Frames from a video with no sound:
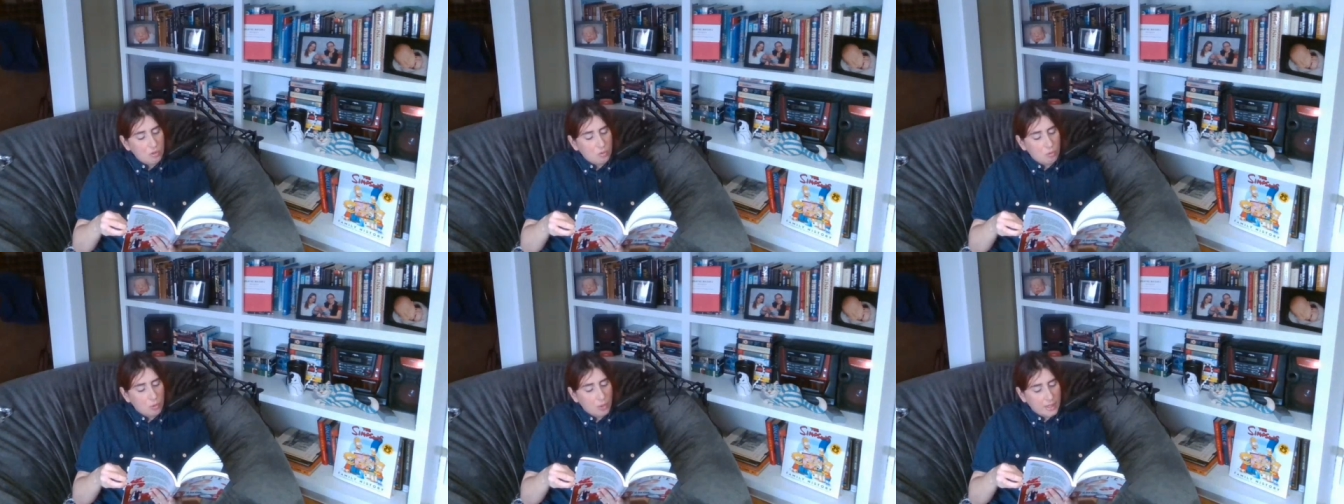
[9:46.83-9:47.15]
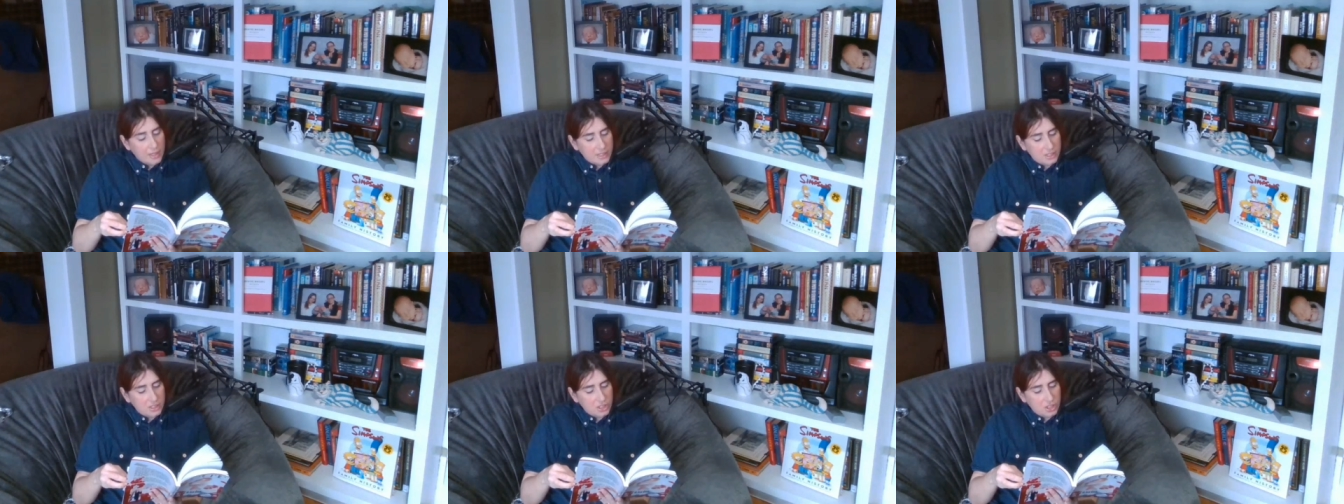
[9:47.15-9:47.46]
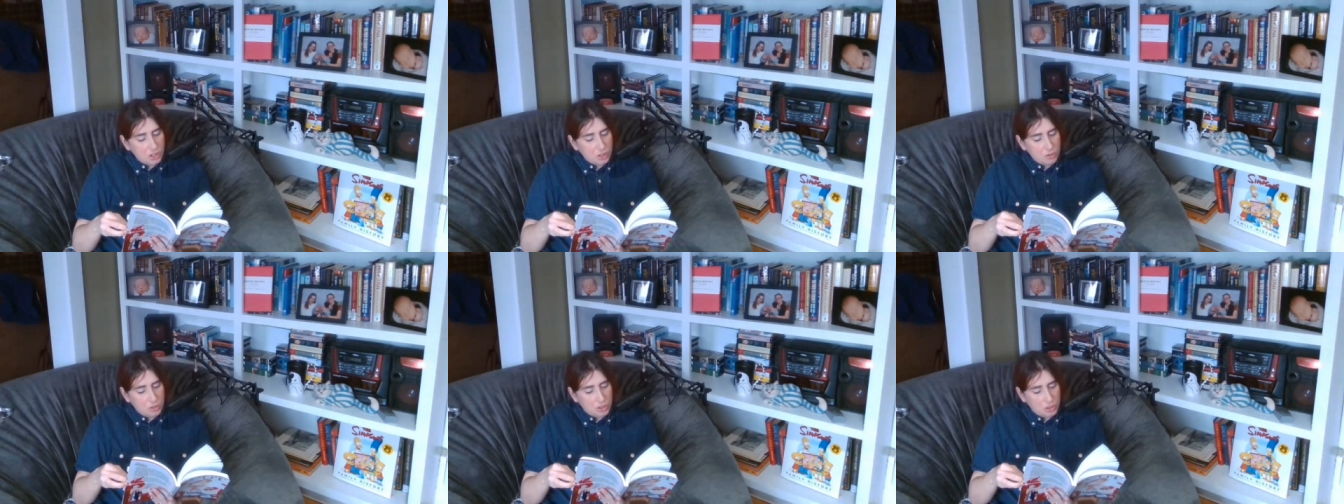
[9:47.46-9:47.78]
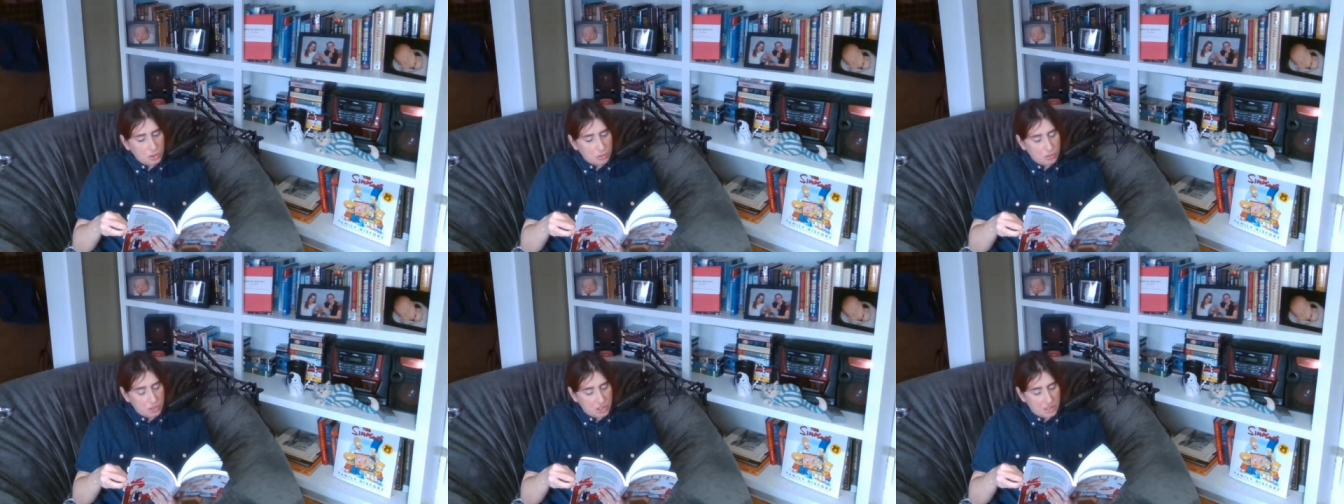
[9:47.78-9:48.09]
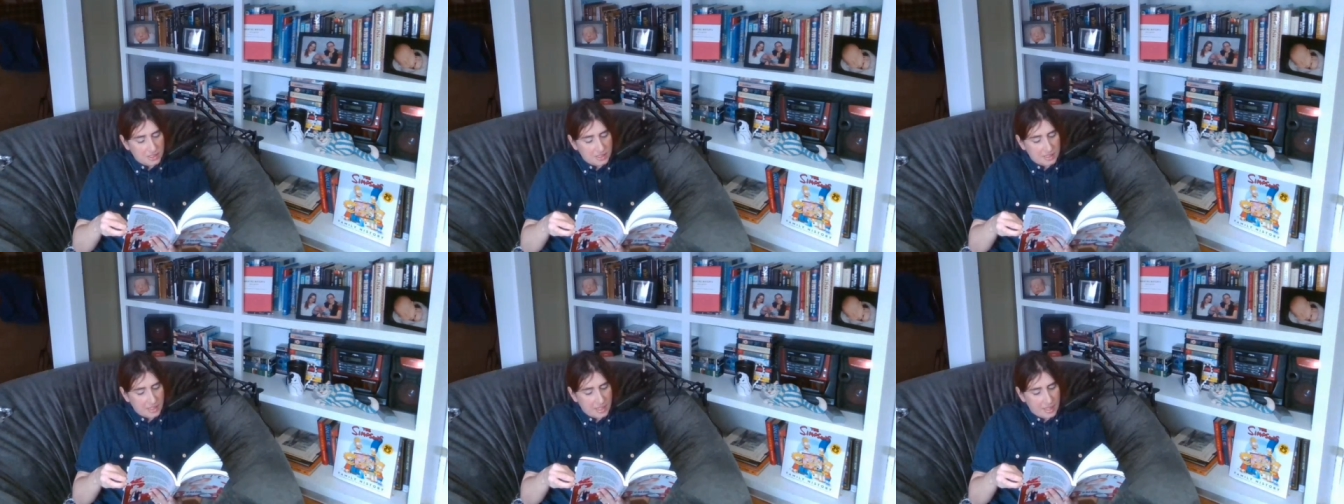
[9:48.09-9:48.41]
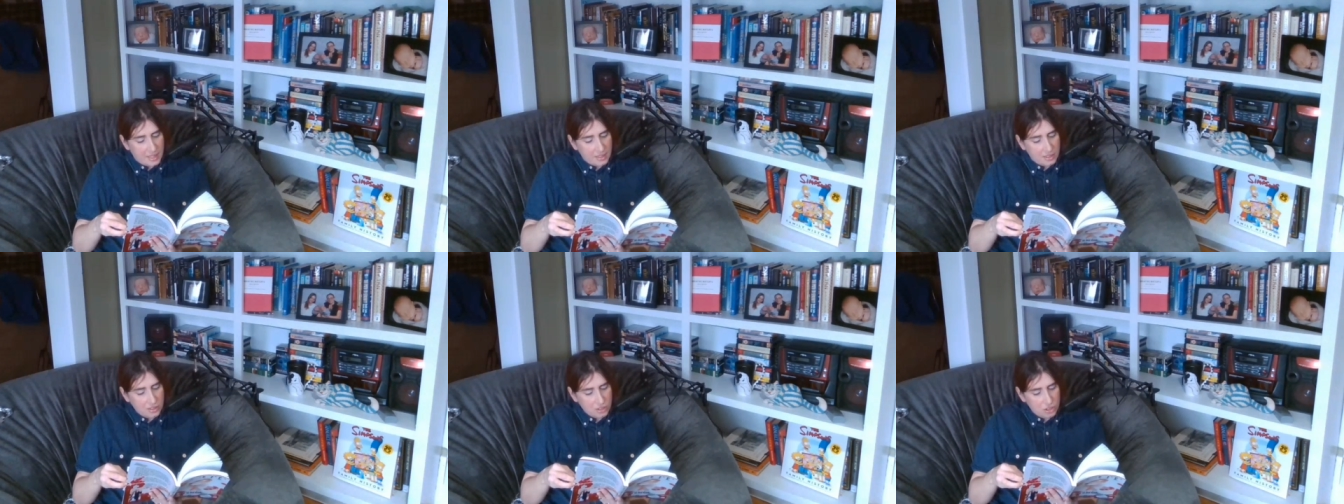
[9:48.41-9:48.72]
What did you do? she
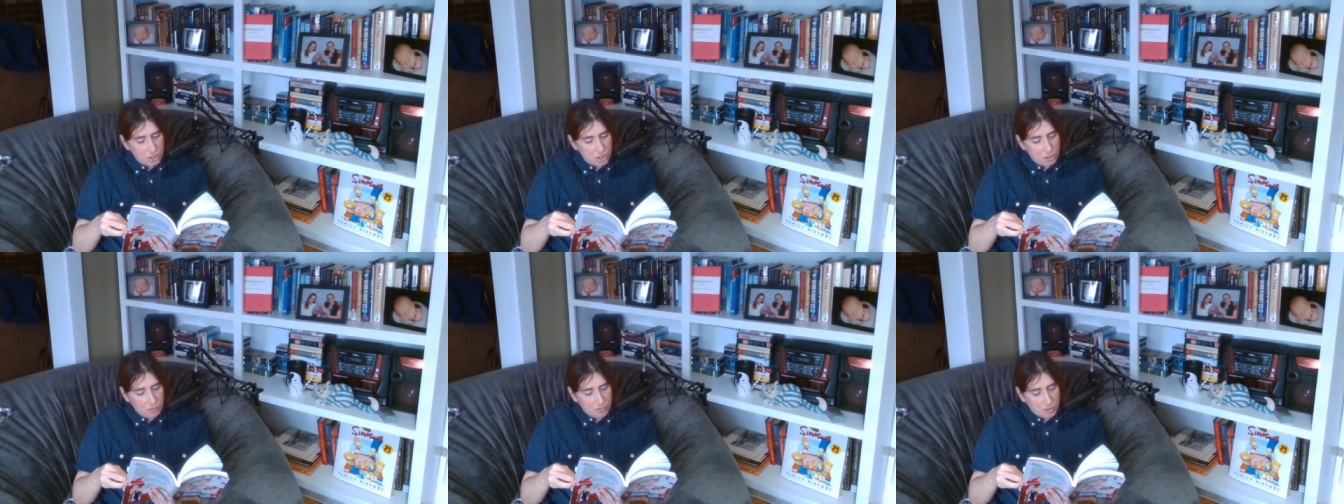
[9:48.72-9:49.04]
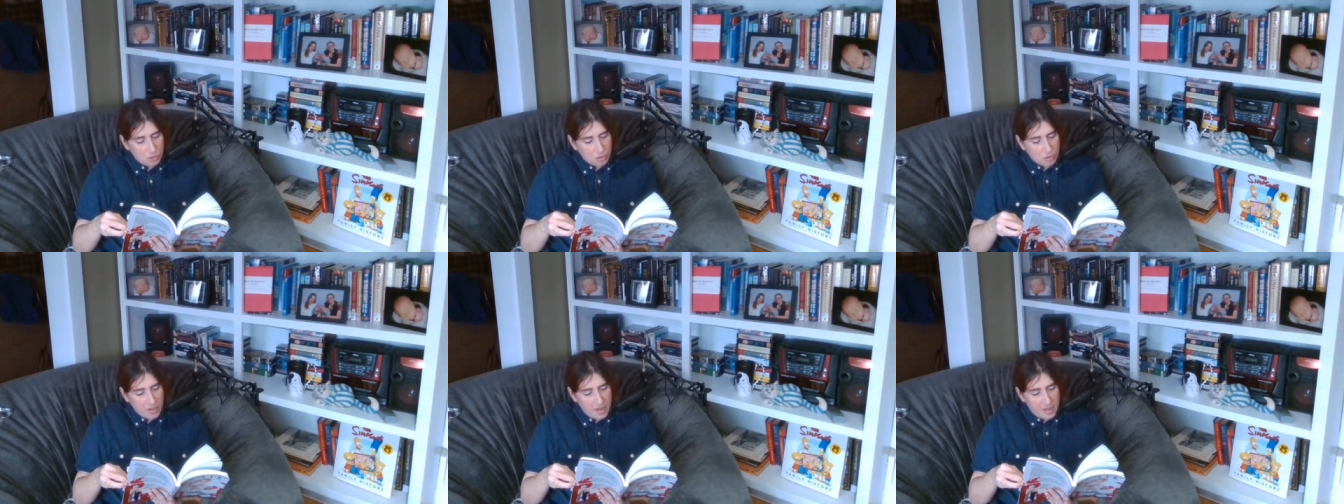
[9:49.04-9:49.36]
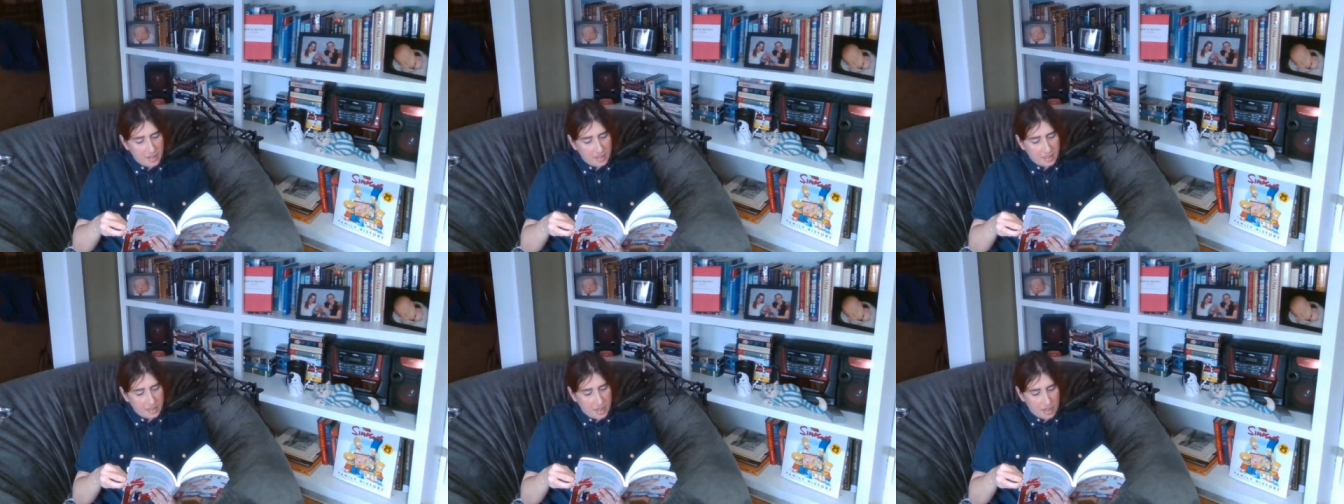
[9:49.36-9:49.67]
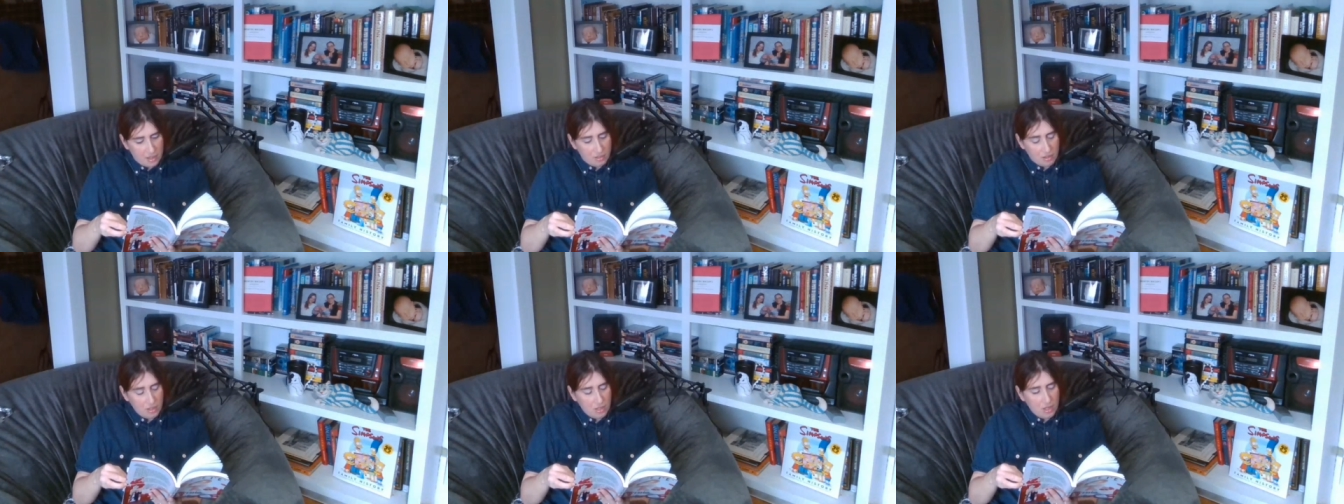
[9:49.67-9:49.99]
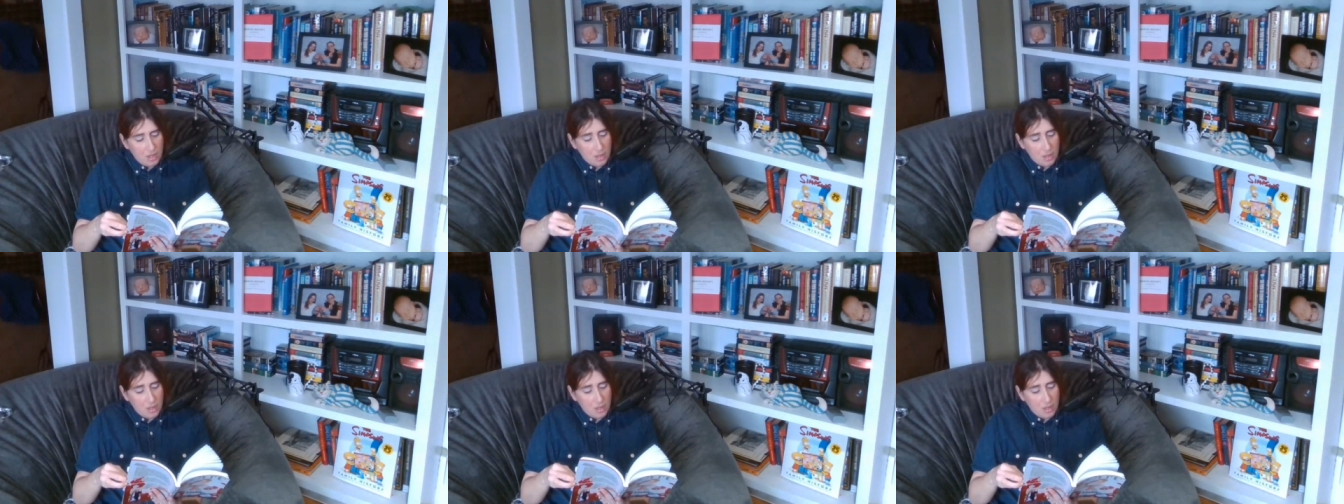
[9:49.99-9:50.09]
said. She was crying now.